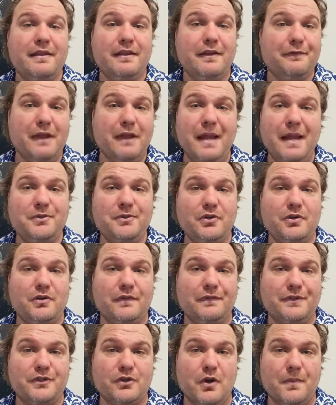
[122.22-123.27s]
The flames
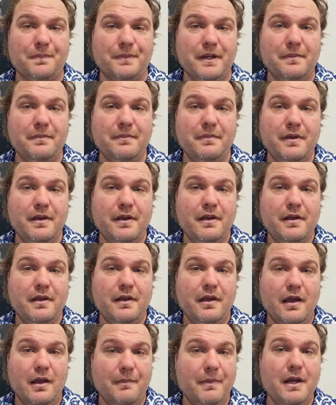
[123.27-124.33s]
shouldn't have stopped him.
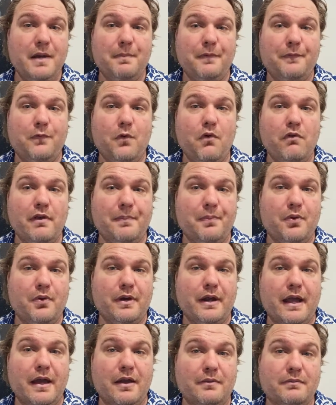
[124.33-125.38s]
A minute before he
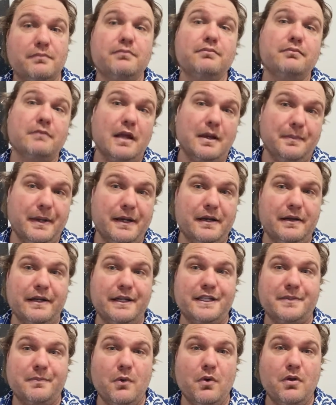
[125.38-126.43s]
put out
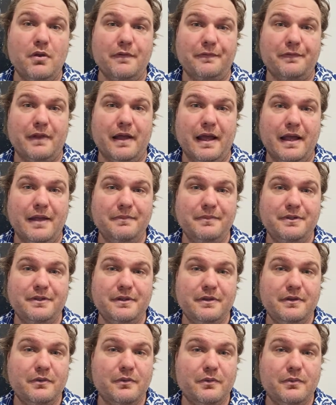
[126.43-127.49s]
admittedly smaller
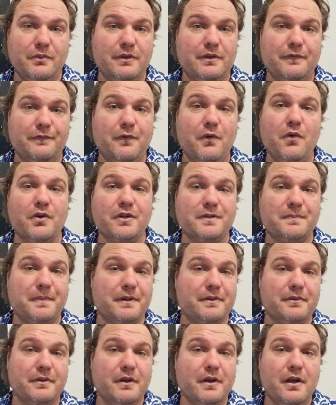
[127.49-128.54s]
flames with the Force,
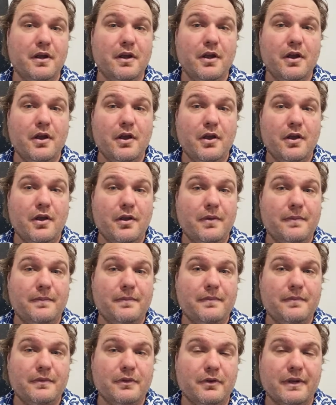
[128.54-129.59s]
but
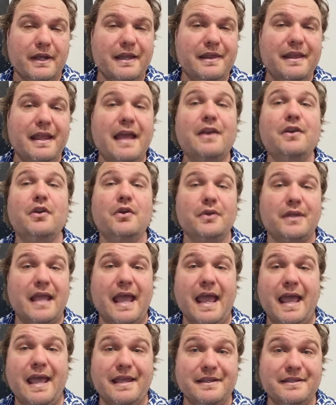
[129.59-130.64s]
look, in the end, who
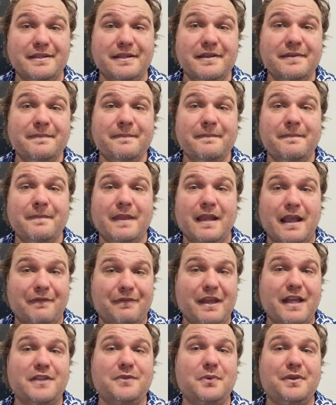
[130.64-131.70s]
cares? If
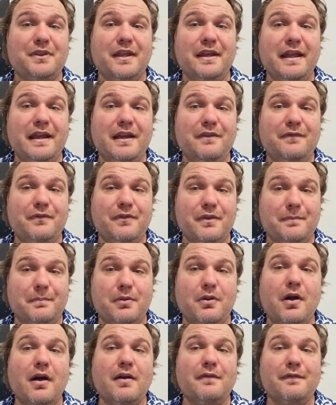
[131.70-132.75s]
that's what they needed for the
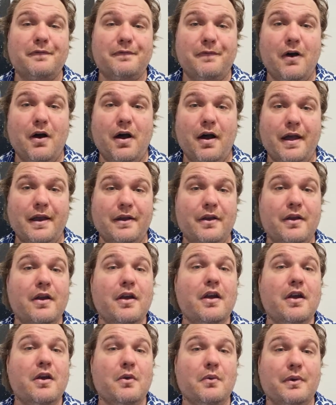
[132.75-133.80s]
plot, fine.
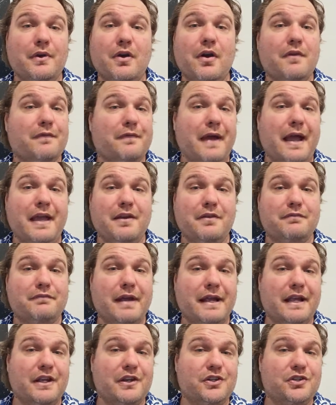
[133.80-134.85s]
We got Vader
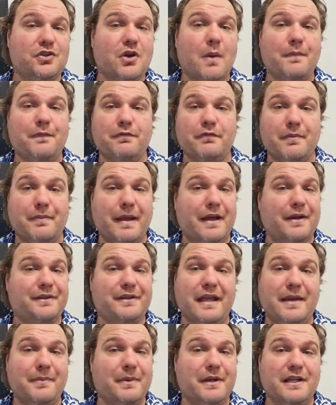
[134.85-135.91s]
wrecking shop for about
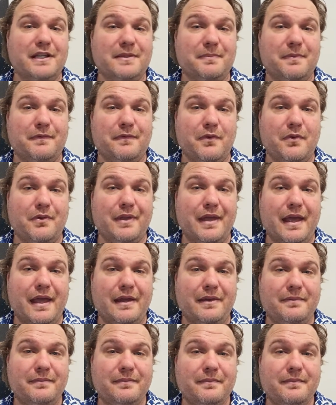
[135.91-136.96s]
10 minutes before that.